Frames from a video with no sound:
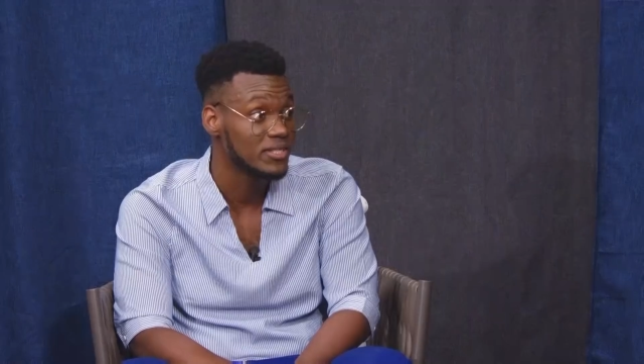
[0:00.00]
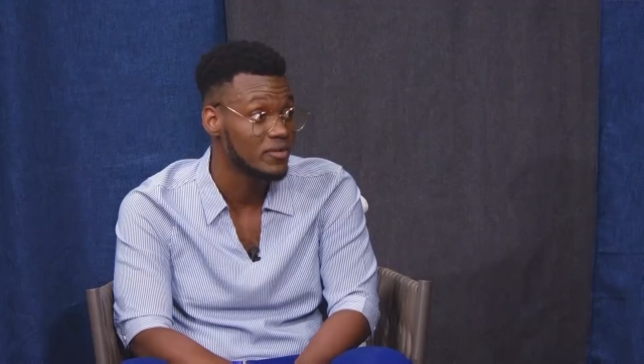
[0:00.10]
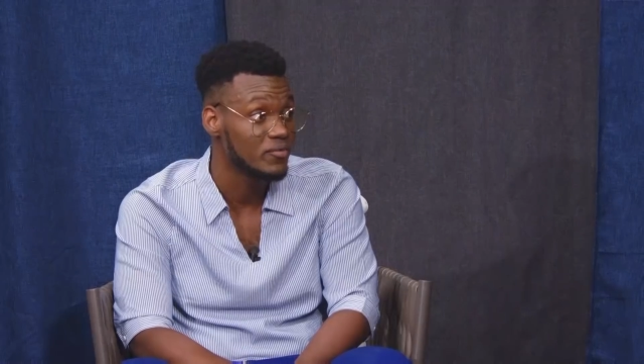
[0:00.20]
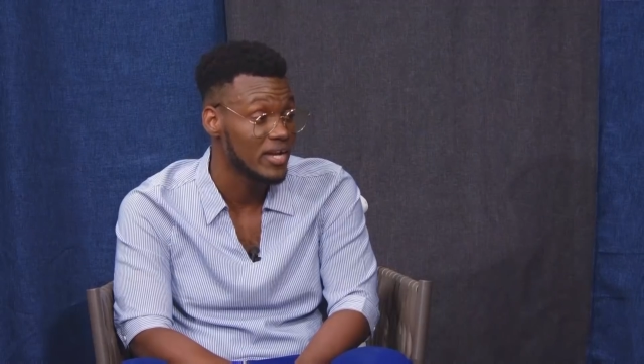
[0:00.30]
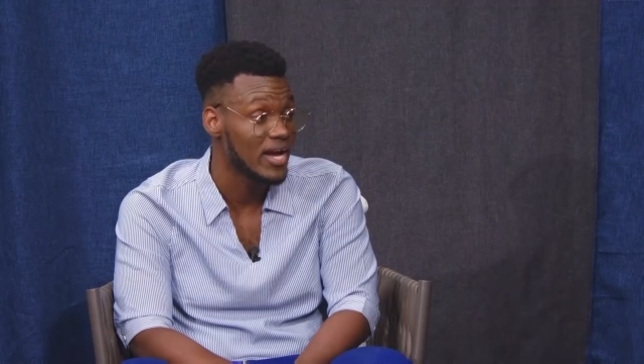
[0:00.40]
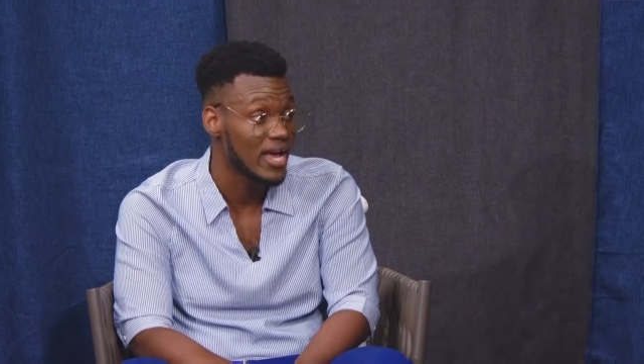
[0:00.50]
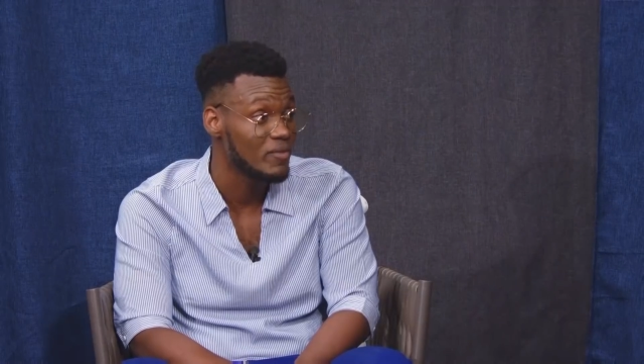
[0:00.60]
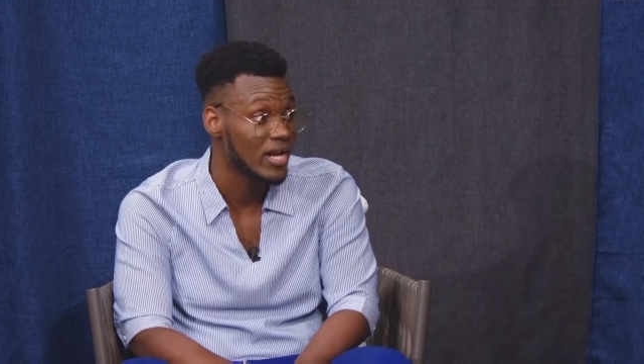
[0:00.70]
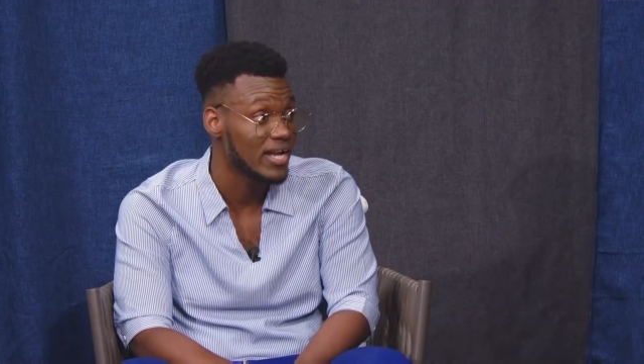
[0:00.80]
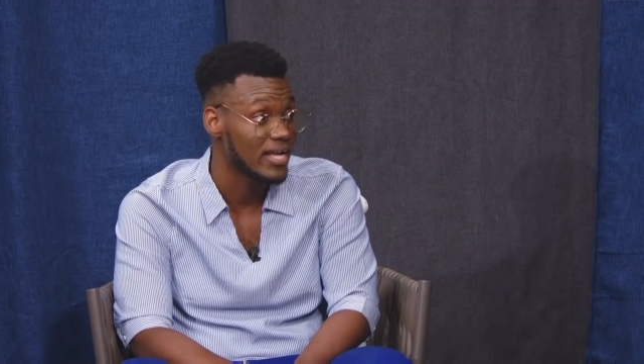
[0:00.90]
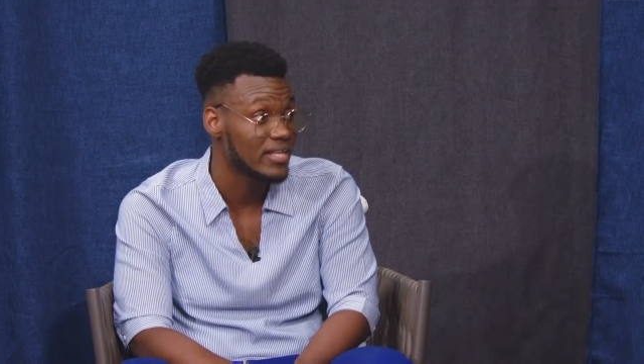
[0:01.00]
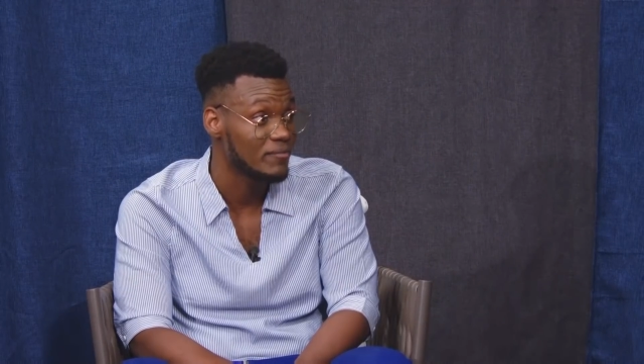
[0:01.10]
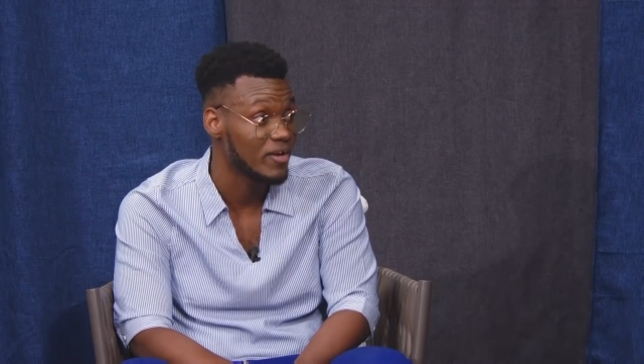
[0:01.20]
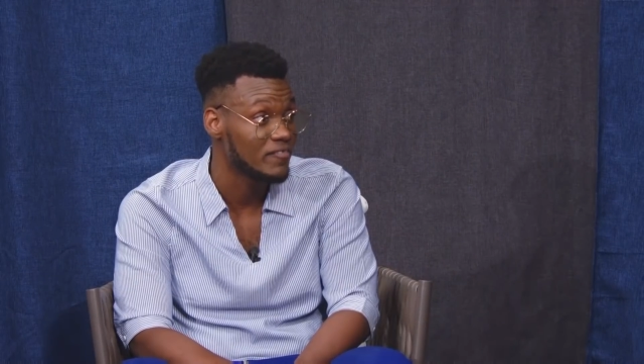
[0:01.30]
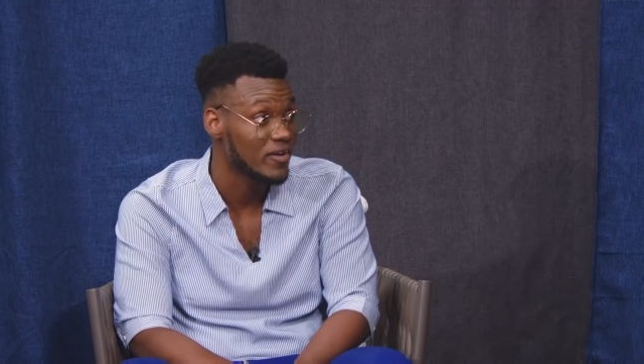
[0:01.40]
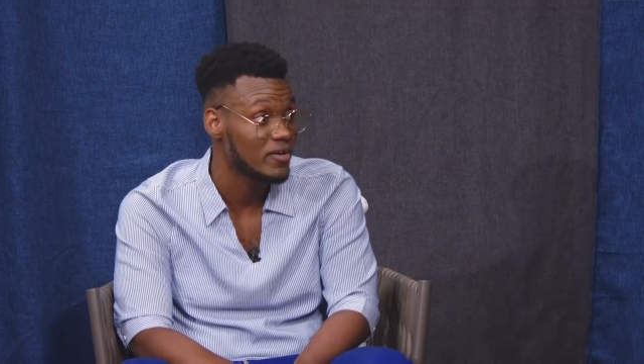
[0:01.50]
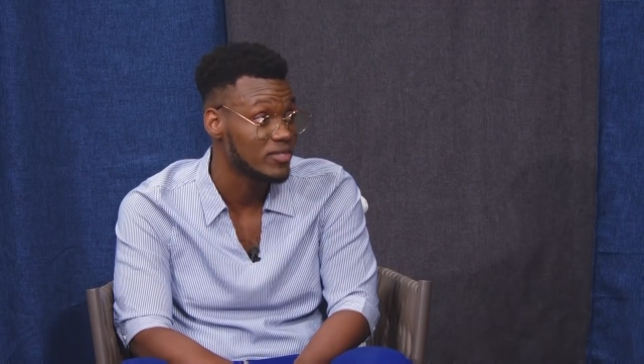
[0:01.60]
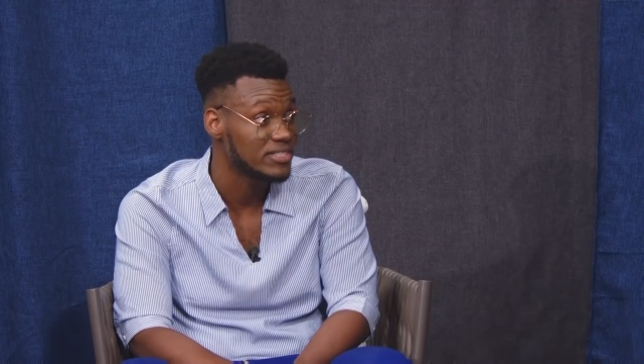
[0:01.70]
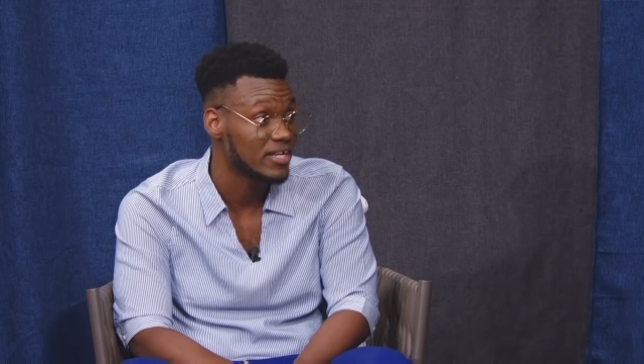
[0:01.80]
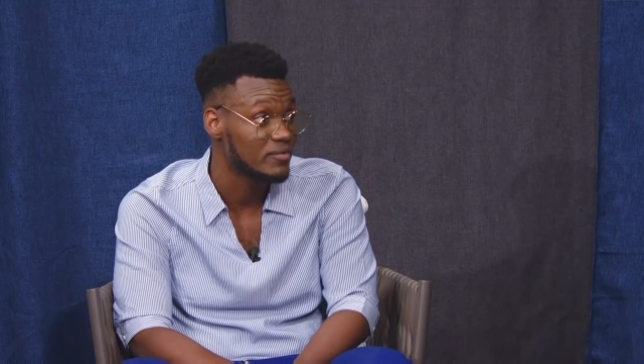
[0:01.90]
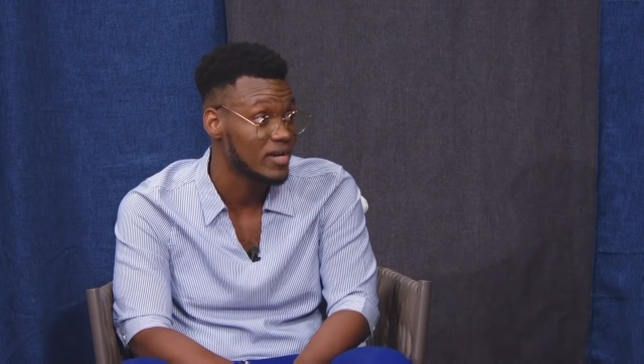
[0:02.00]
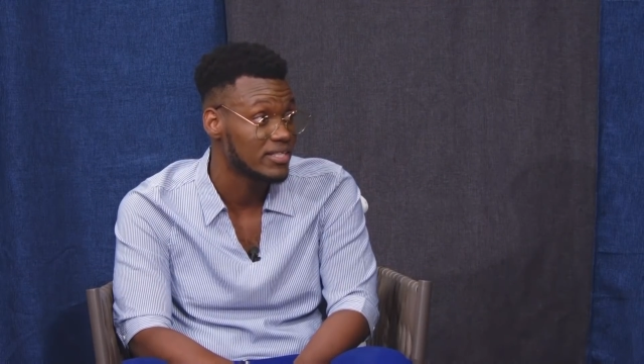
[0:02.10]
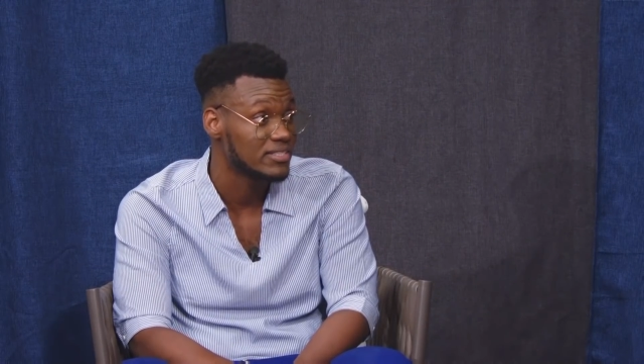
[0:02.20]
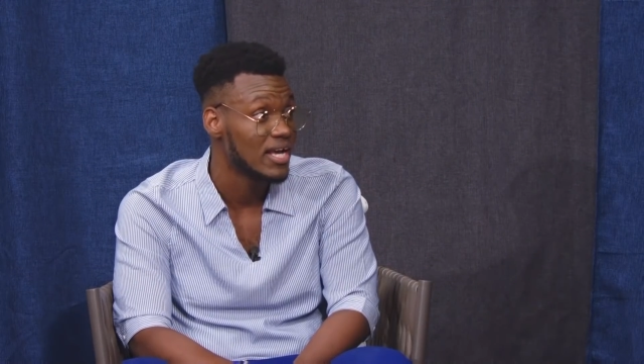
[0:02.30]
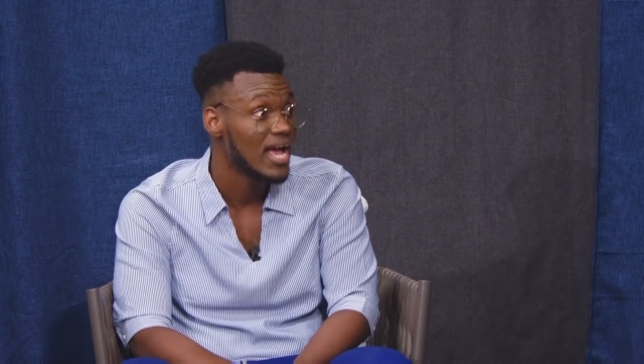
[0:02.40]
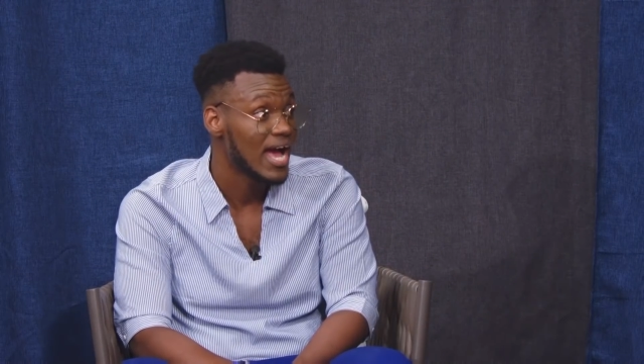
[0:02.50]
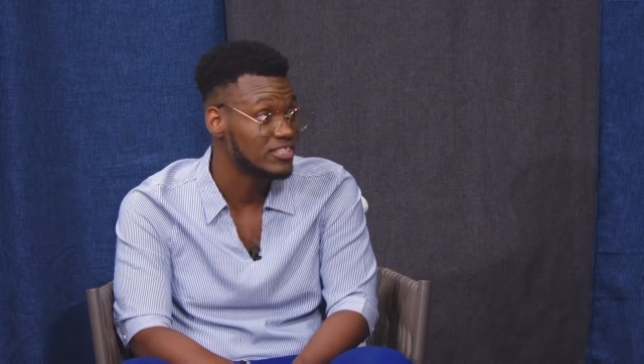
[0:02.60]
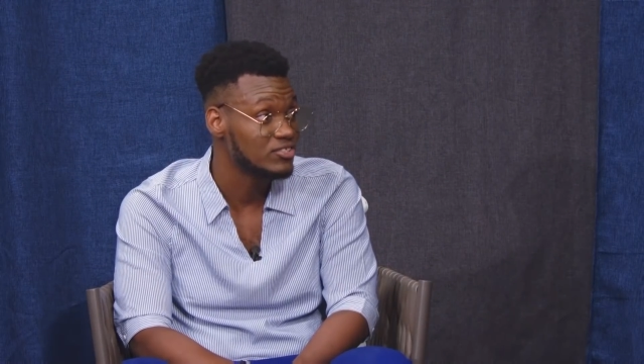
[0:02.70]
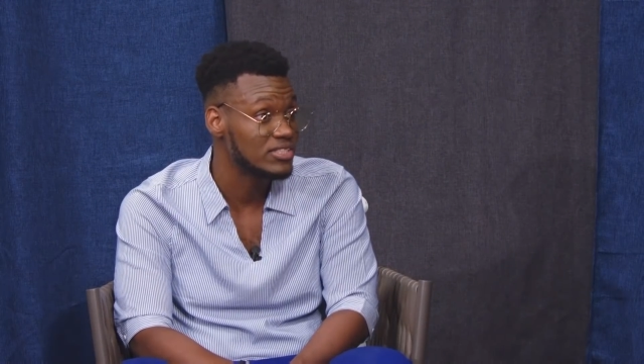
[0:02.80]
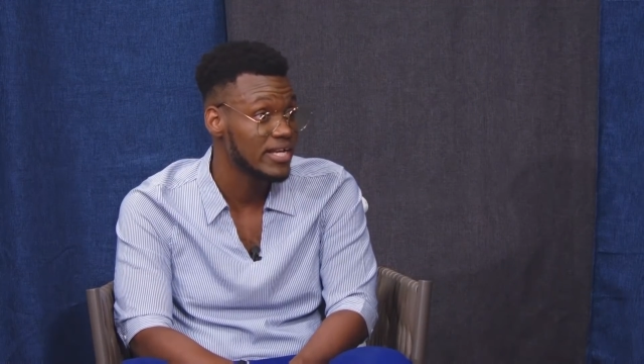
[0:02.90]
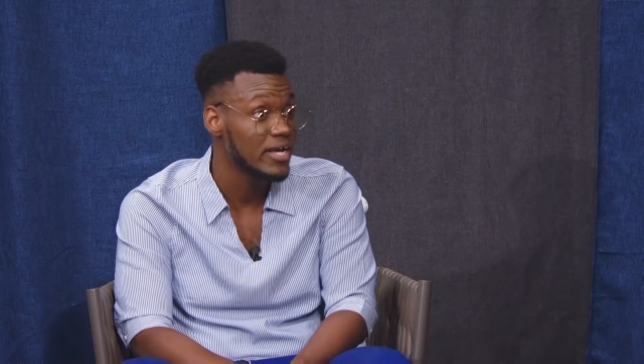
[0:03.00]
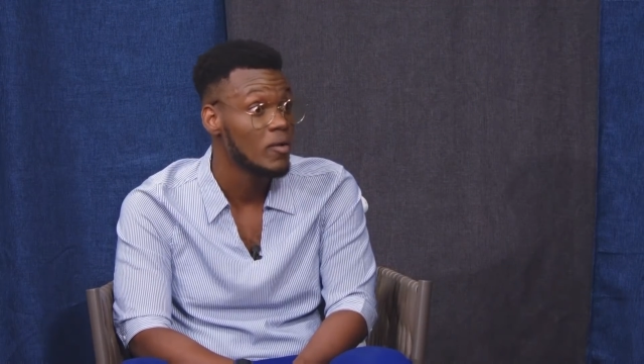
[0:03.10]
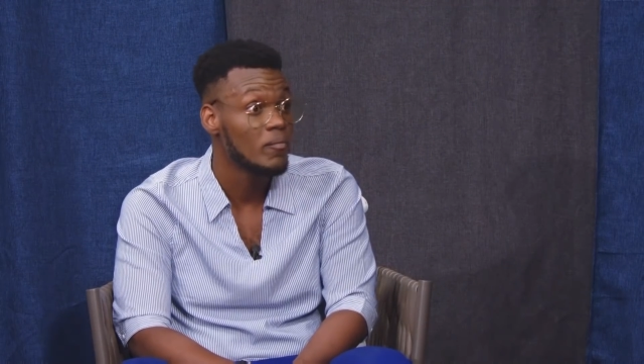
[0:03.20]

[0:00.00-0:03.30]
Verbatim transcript: when you got a bit at night time, you have to question, because as you say,